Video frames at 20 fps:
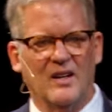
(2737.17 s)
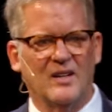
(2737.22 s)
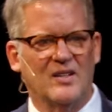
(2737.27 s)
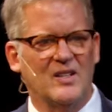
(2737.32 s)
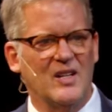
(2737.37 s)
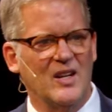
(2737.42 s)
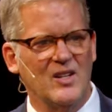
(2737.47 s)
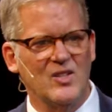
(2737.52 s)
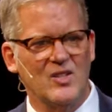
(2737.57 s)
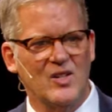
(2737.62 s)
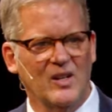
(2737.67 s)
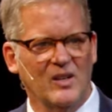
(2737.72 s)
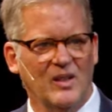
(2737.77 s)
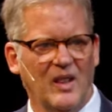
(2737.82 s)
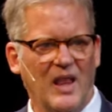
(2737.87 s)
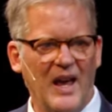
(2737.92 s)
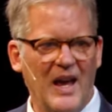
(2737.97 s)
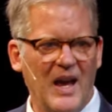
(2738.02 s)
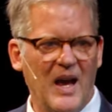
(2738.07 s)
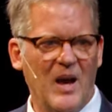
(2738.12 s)
a testing
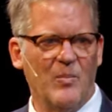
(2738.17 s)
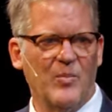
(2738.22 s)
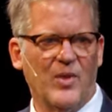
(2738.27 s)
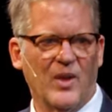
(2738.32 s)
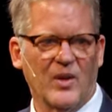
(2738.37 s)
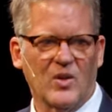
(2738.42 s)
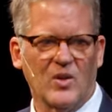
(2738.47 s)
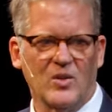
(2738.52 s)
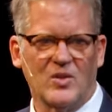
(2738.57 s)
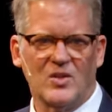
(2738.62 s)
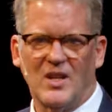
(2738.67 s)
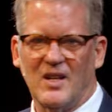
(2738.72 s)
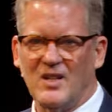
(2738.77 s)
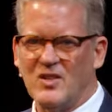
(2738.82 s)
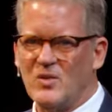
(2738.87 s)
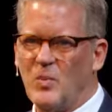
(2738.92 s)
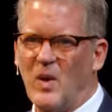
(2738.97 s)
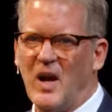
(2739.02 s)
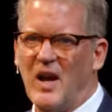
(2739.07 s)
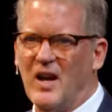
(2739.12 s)
lab that could
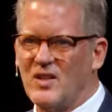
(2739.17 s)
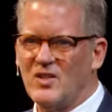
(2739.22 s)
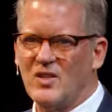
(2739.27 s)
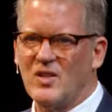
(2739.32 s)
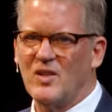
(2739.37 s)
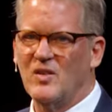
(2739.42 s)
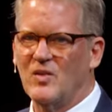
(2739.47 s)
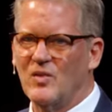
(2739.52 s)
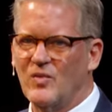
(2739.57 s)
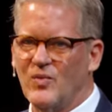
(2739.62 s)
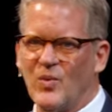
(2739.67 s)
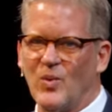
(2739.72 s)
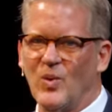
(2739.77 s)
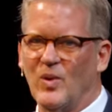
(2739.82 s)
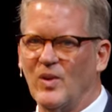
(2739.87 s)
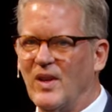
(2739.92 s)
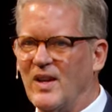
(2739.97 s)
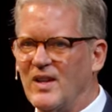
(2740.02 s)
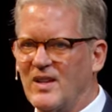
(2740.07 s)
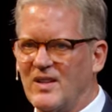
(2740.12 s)
test positive
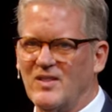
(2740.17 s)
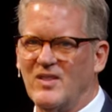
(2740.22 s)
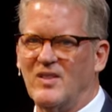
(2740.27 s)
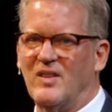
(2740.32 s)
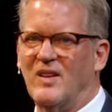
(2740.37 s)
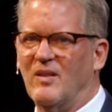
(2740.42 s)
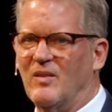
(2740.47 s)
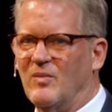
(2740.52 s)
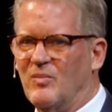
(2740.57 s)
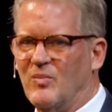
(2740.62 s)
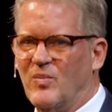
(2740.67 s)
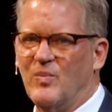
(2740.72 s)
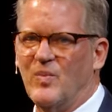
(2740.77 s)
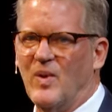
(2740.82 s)
for like a, a,